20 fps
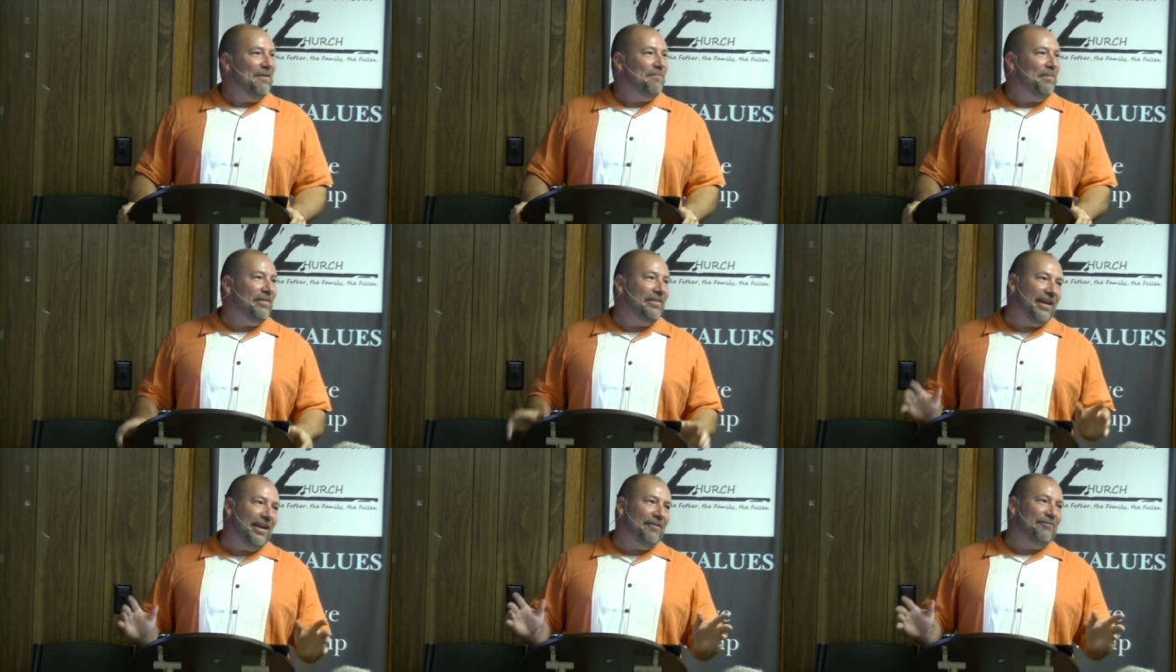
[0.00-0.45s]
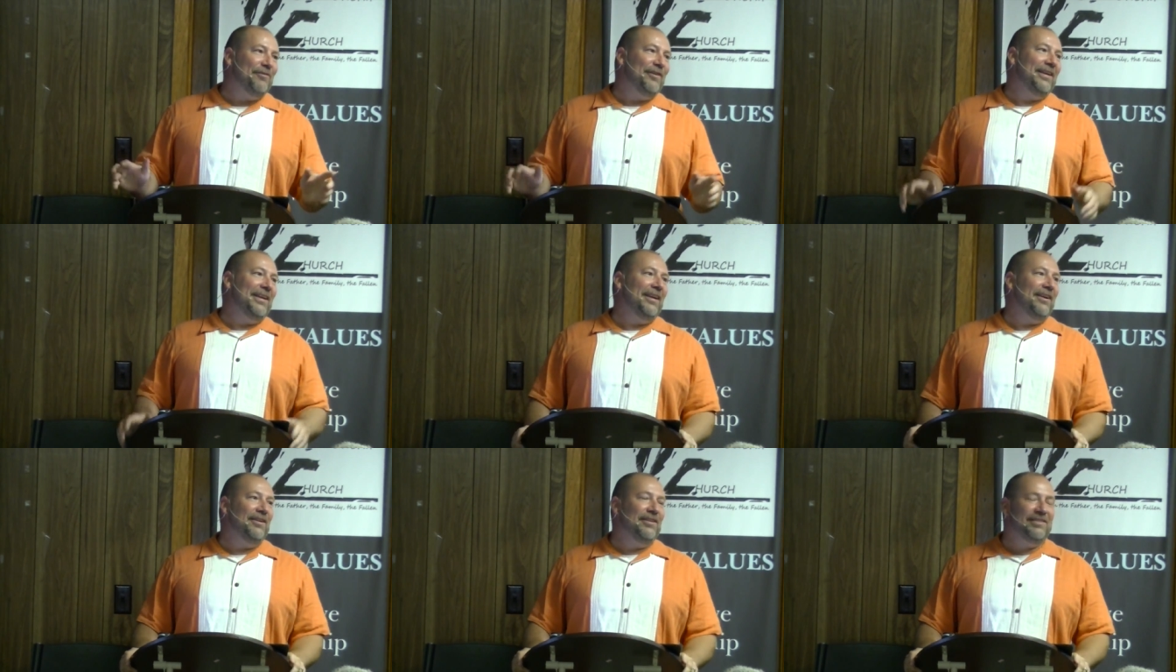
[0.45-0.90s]
But
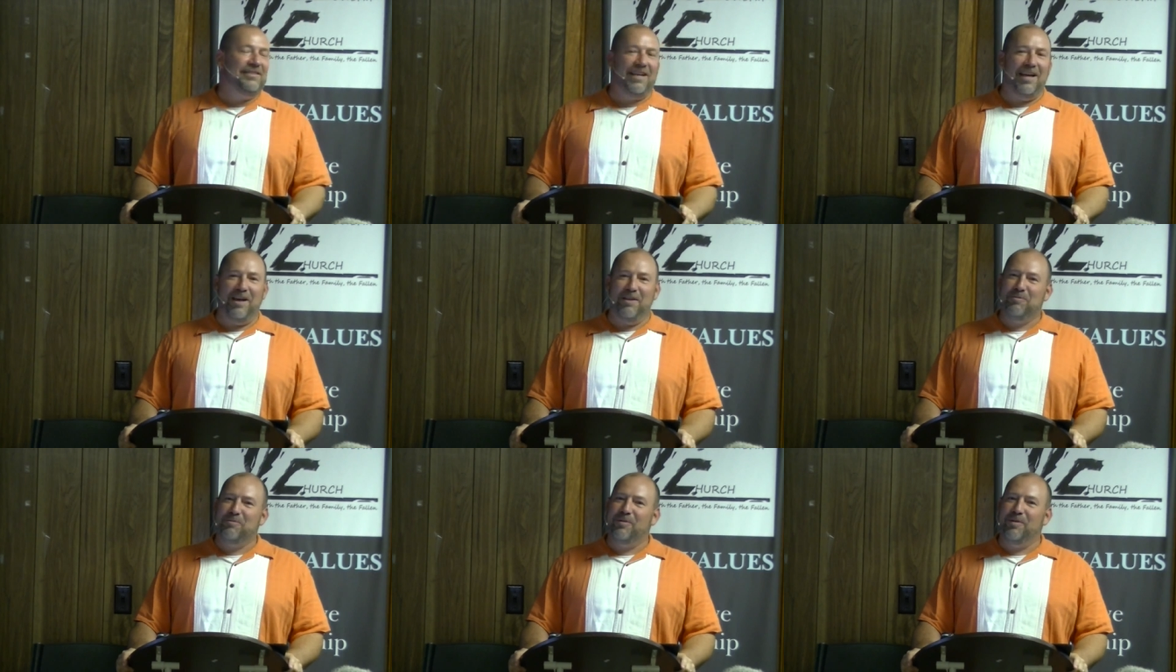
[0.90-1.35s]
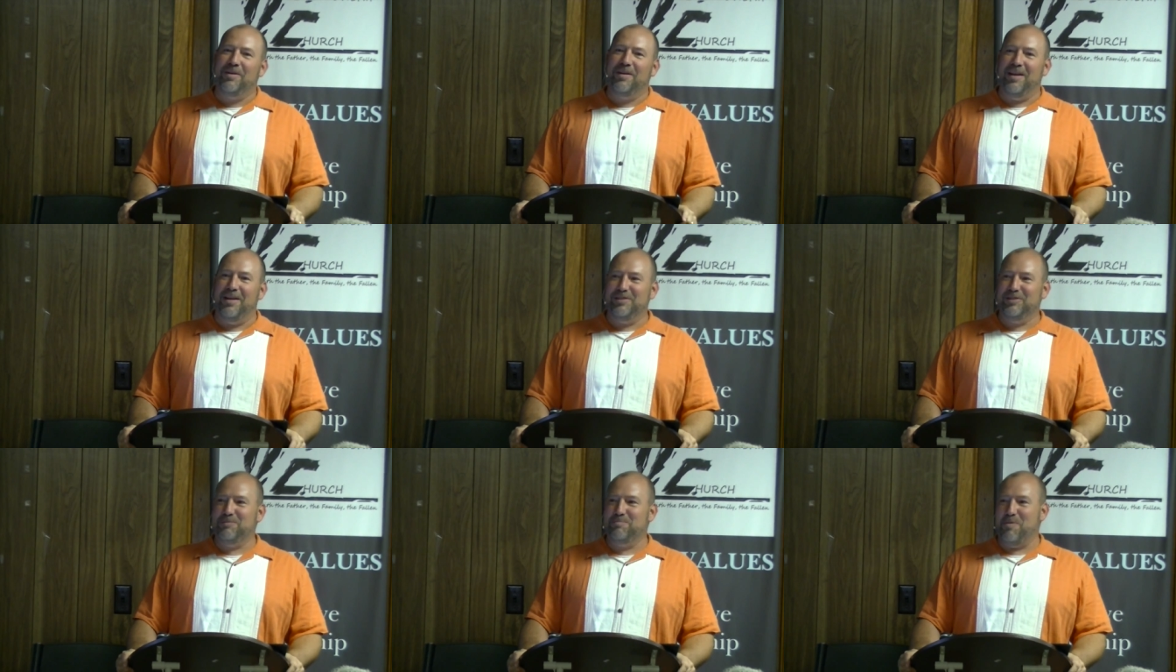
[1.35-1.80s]
thankfully, here in the South, we're a
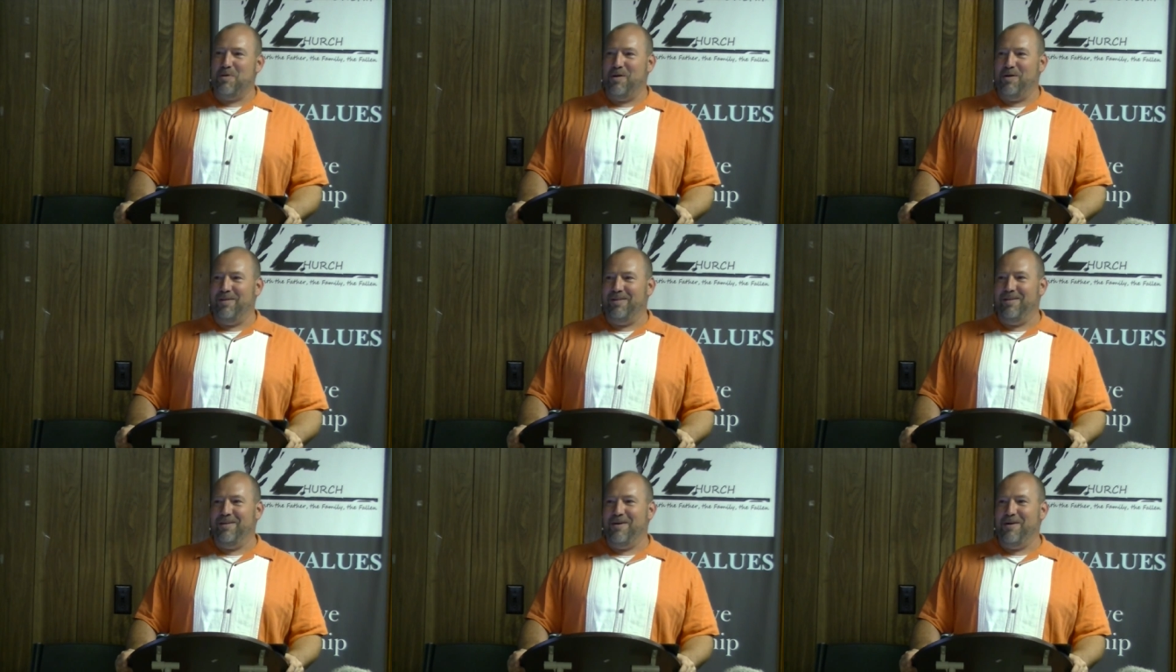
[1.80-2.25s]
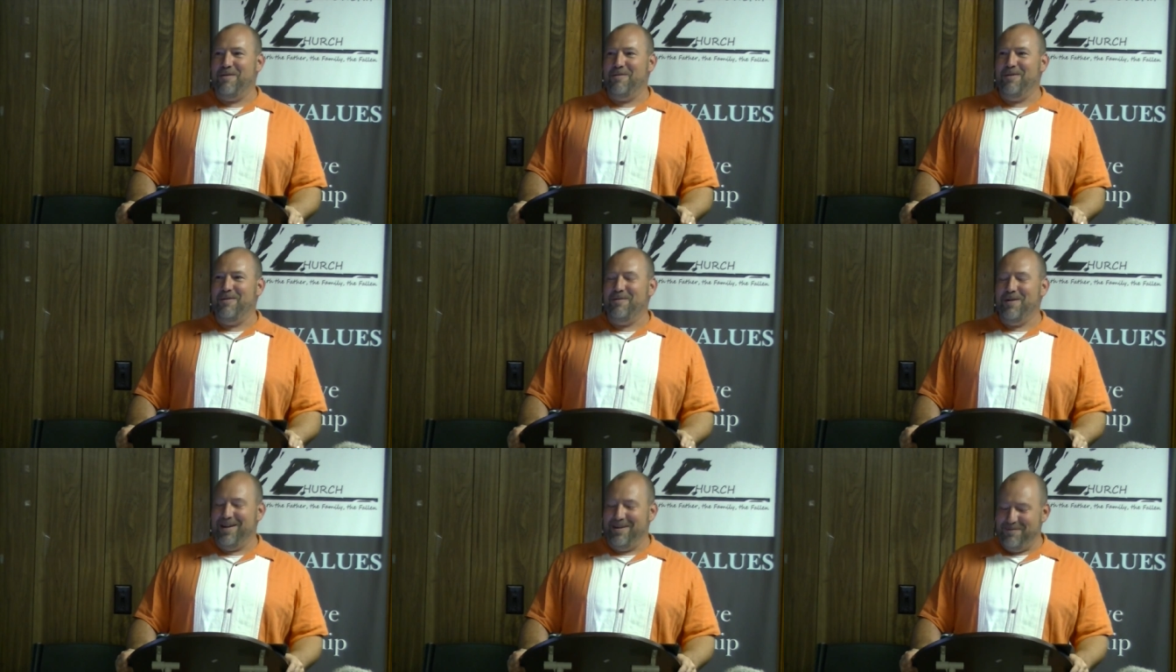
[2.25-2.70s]
lot smarter.
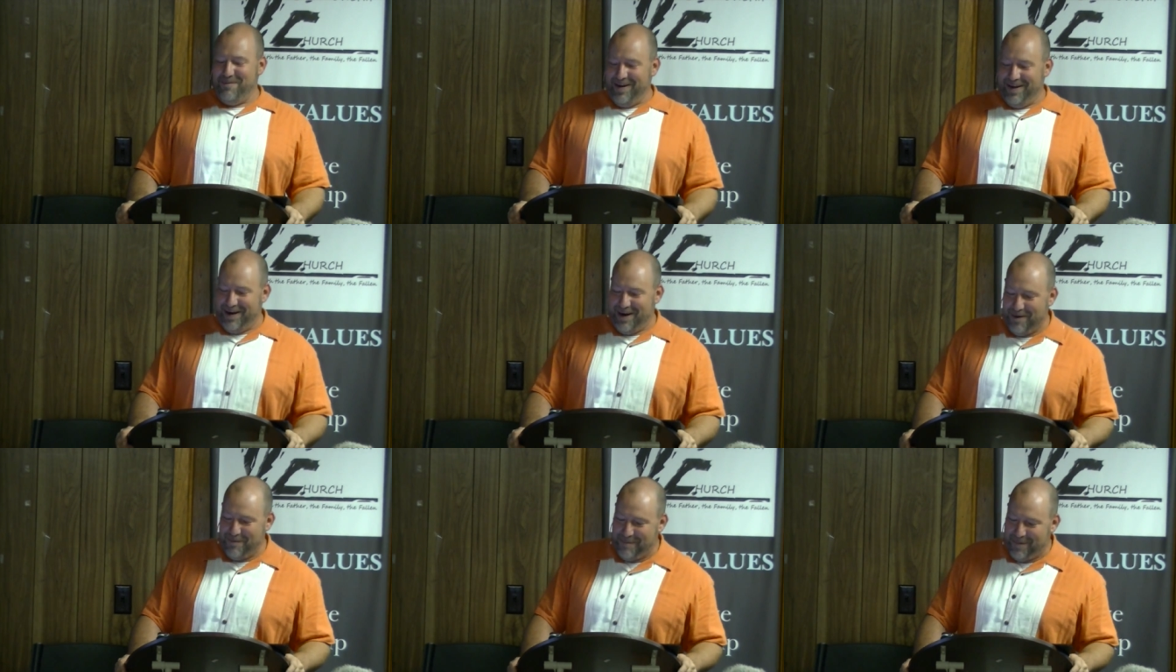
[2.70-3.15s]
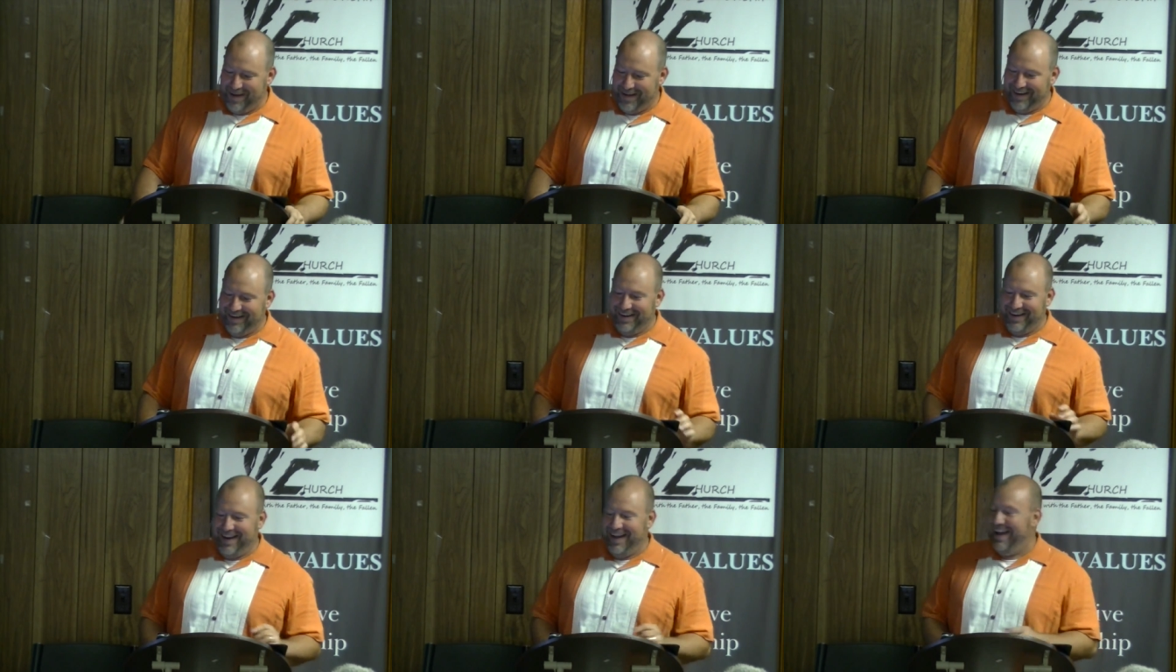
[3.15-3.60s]
We know
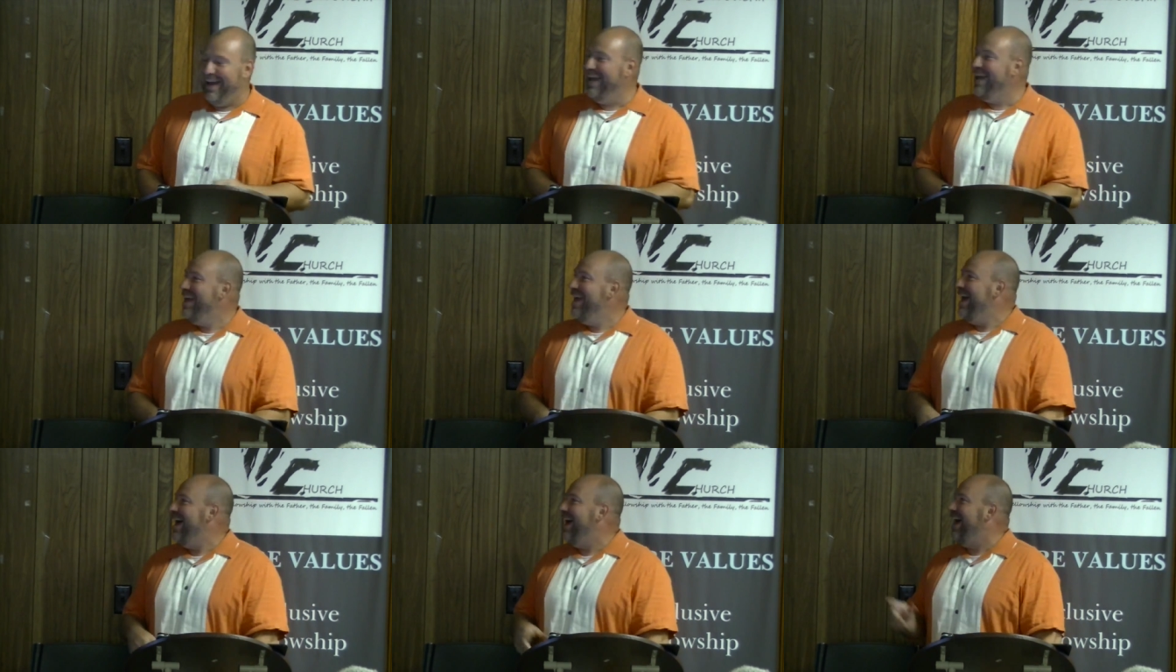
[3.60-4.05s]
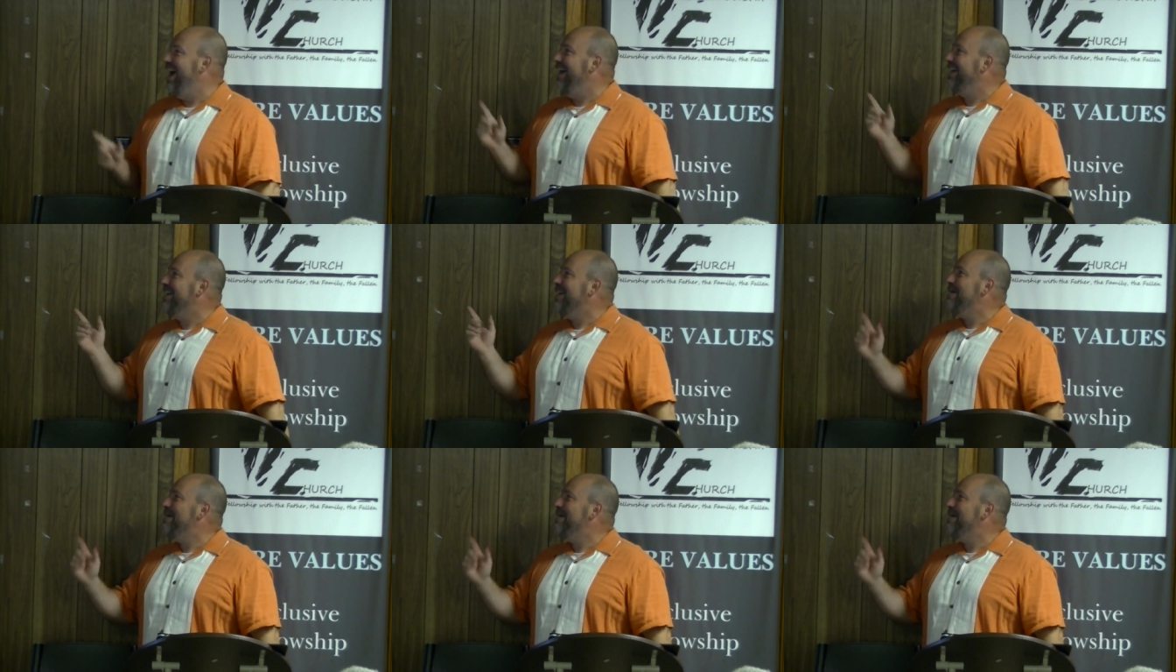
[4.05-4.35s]
better than that. All right,